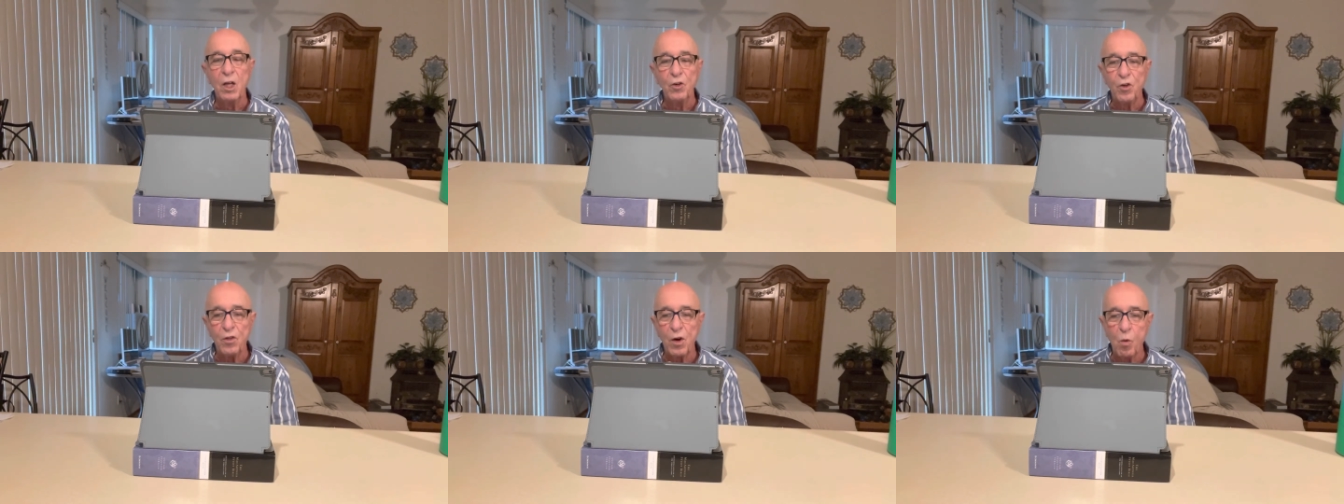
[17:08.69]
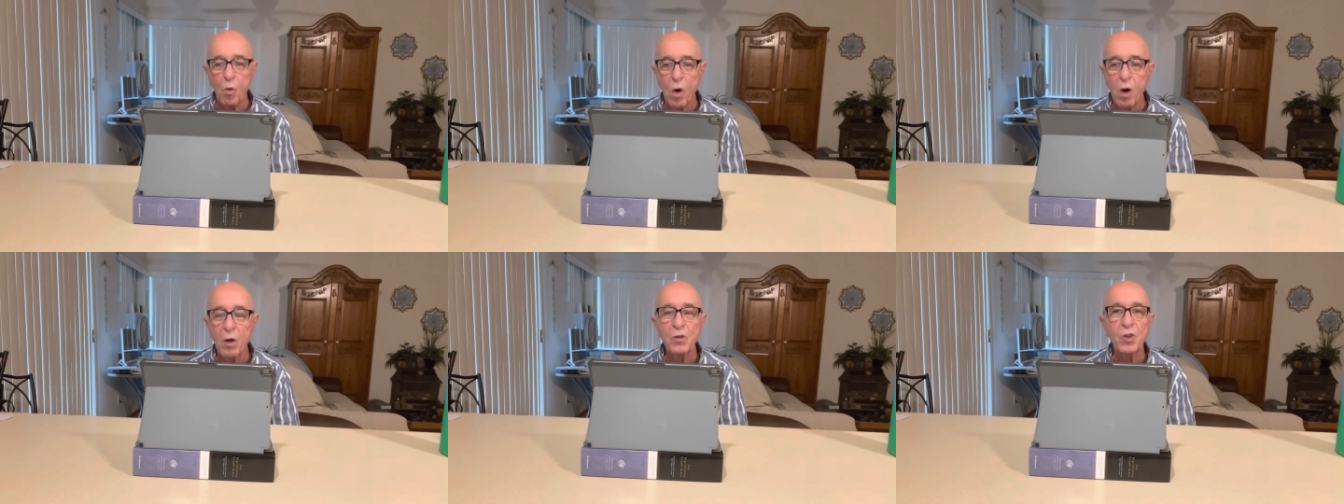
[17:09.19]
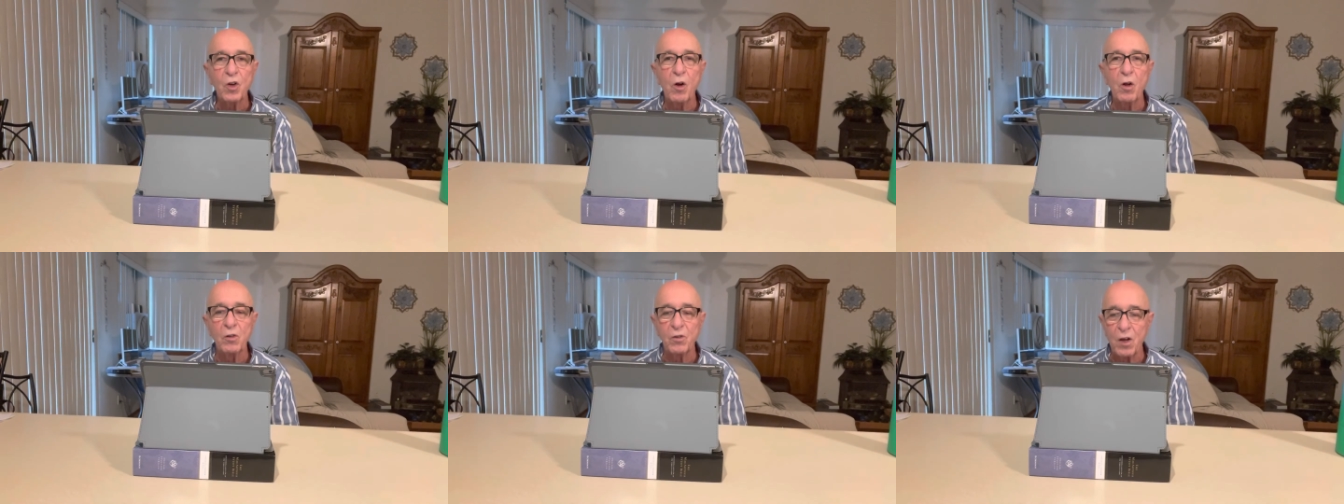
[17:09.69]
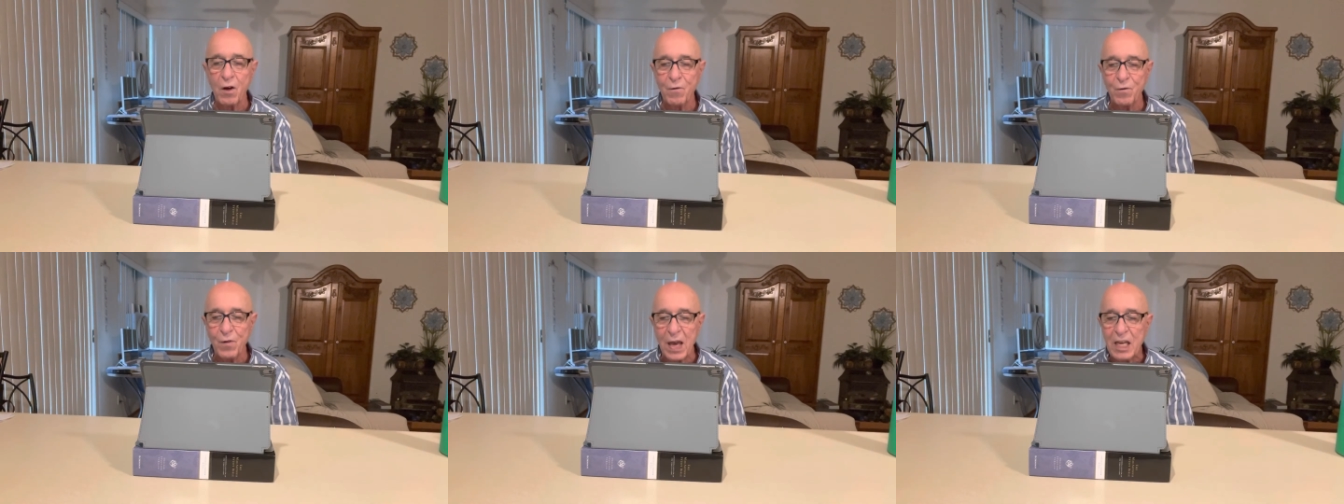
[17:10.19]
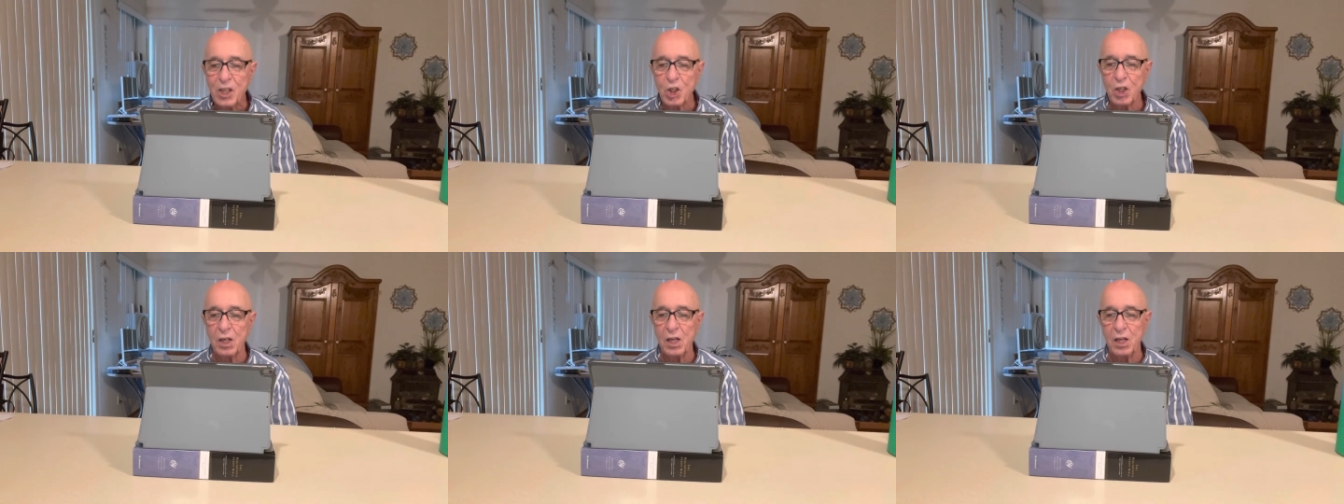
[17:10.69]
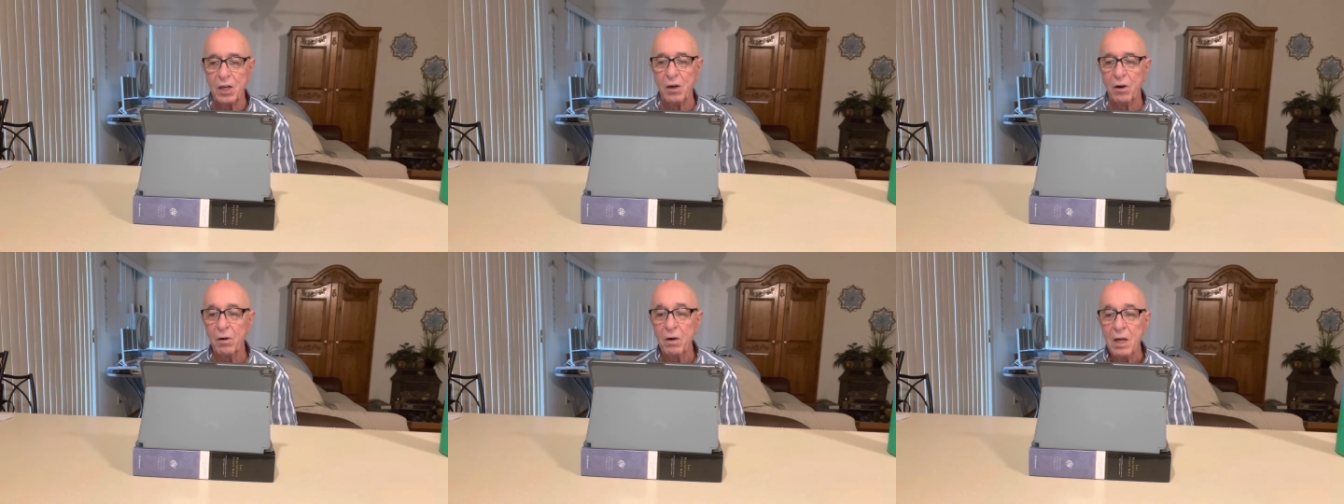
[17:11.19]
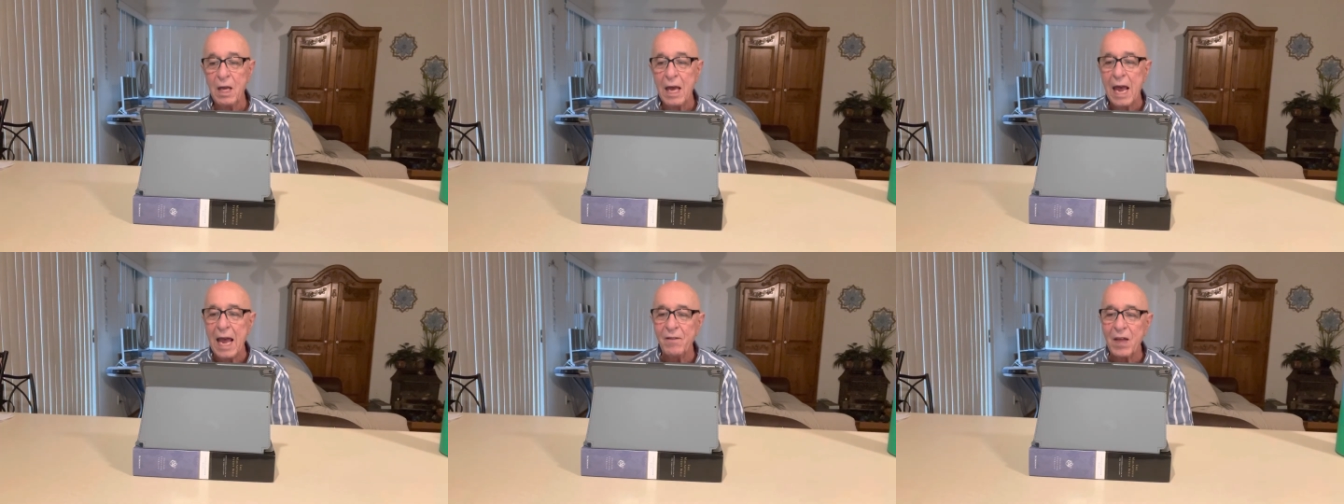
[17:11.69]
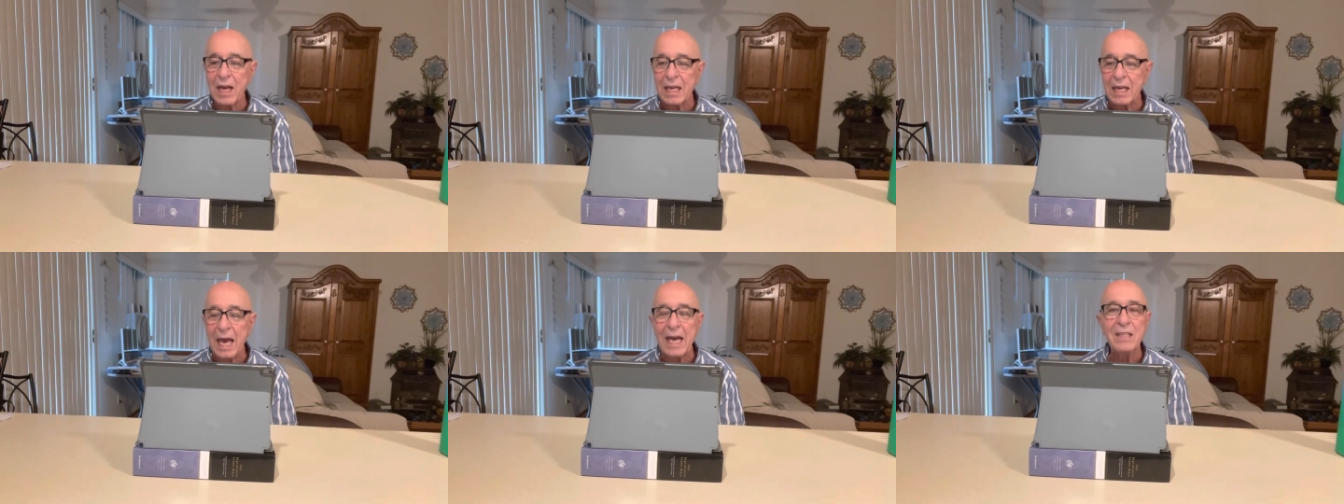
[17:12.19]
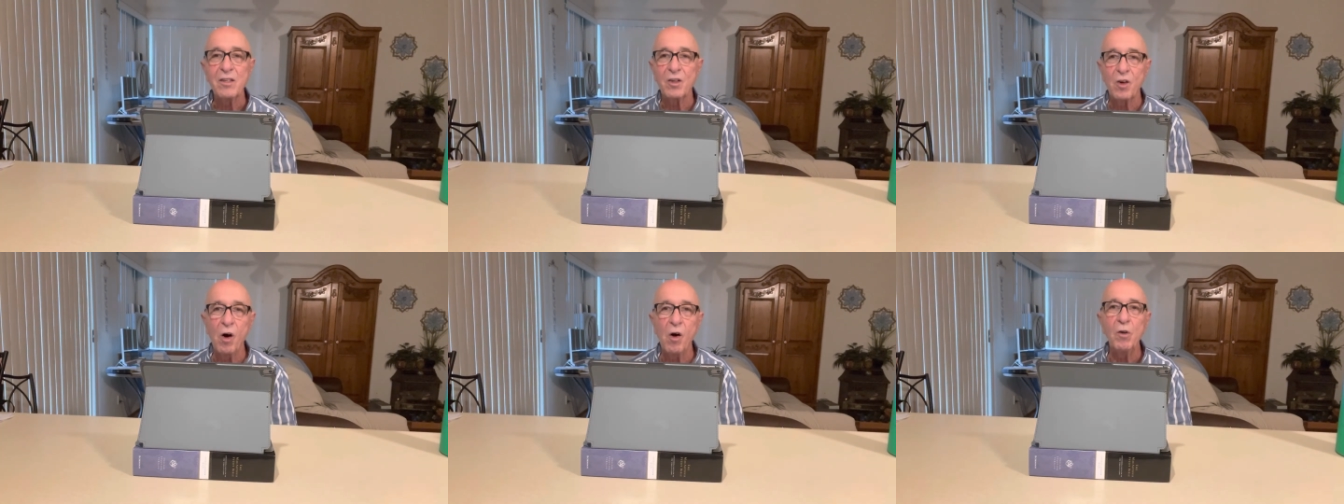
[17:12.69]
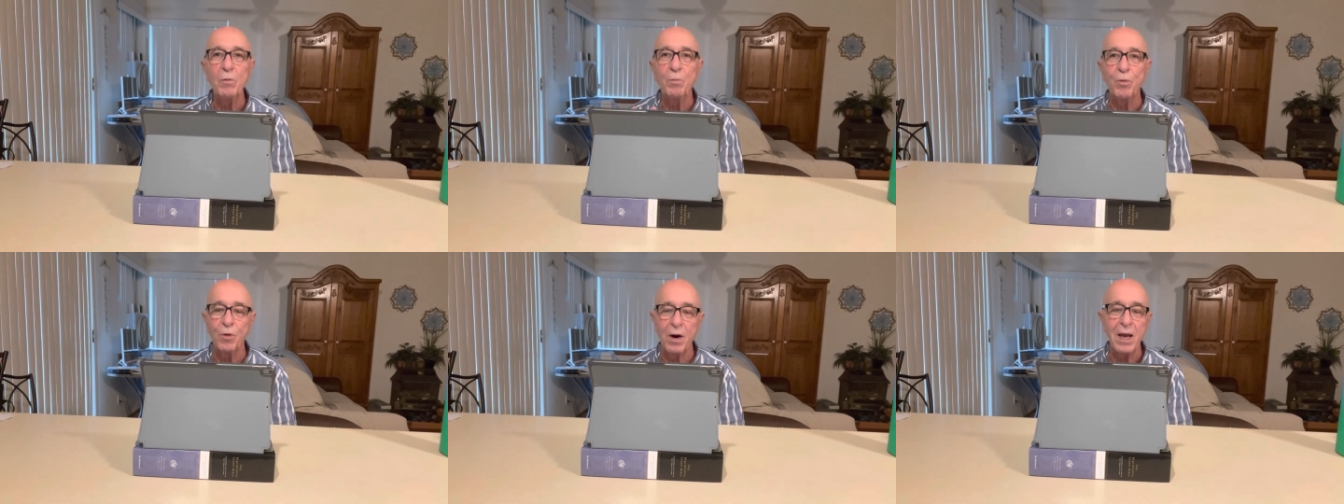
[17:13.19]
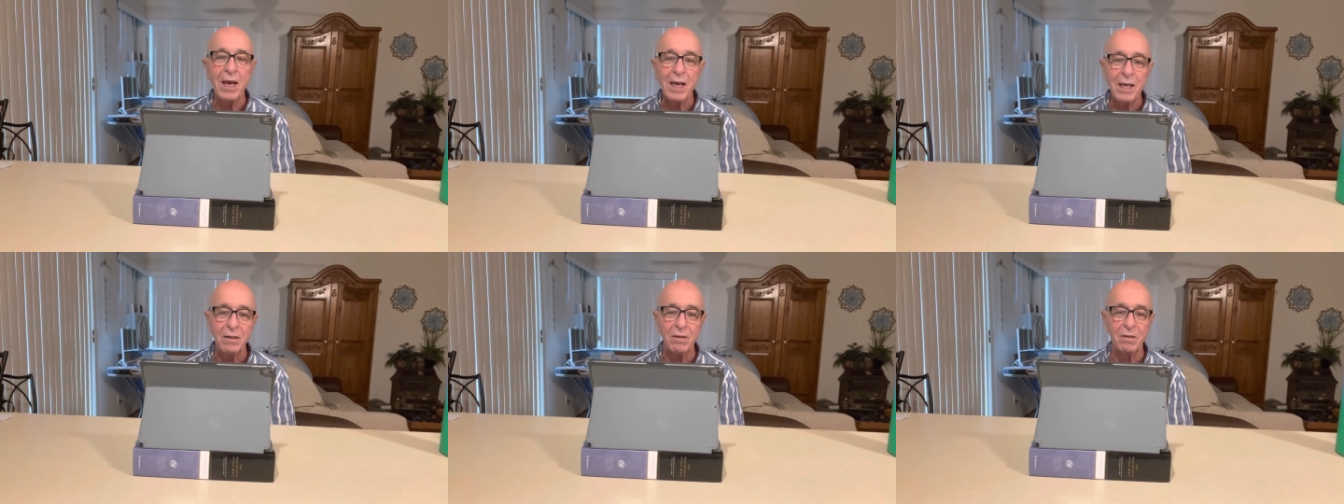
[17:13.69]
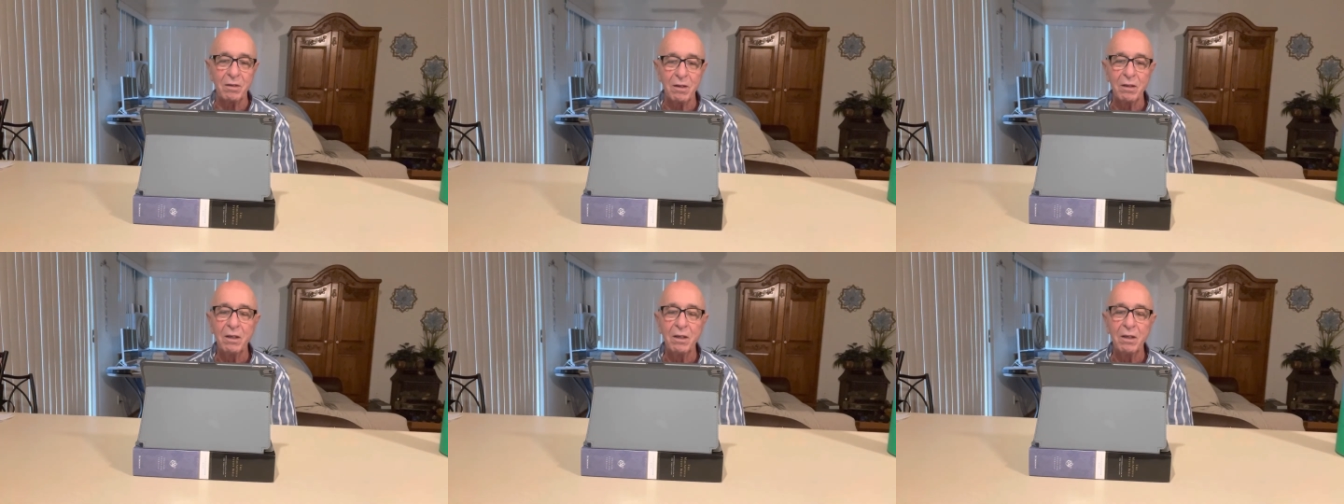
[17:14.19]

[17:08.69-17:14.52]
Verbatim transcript: to the walls called salvation here and the gates called praise.